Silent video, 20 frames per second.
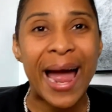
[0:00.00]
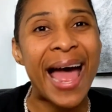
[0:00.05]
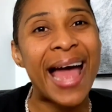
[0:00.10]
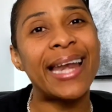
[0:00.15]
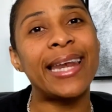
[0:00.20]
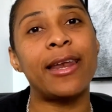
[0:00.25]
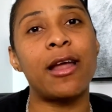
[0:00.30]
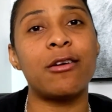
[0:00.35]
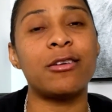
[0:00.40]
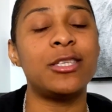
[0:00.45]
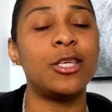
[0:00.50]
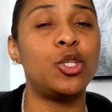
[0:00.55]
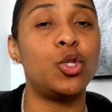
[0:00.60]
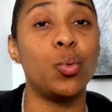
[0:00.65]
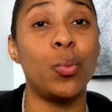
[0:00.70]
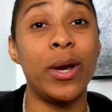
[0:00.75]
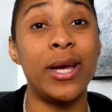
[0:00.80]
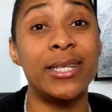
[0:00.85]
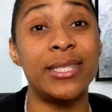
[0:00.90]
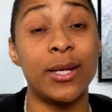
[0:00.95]
at in our
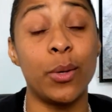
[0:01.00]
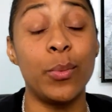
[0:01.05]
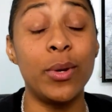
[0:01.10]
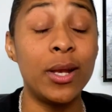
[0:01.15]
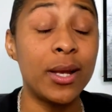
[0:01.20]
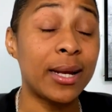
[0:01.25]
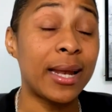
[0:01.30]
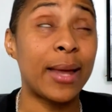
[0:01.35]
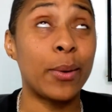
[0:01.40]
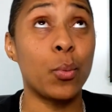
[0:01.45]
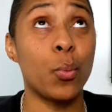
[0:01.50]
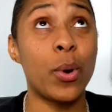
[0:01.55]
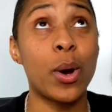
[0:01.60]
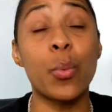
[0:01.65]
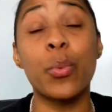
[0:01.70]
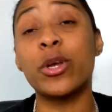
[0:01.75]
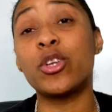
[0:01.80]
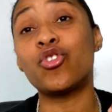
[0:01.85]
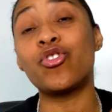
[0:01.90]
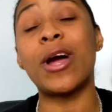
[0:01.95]
situation and we look at where
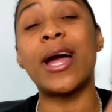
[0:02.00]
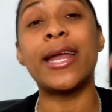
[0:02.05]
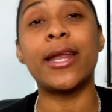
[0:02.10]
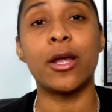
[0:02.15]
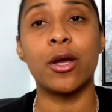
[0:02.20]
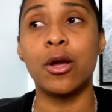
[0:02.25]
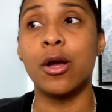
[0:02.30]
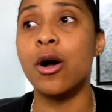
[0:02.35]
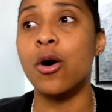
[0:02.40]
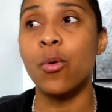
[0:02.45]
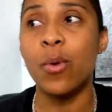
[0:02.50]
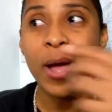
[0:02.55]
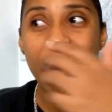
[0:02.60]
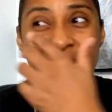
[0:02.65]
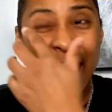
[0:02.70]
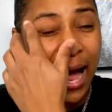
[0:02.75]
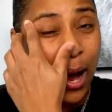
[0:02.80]
we're trying to go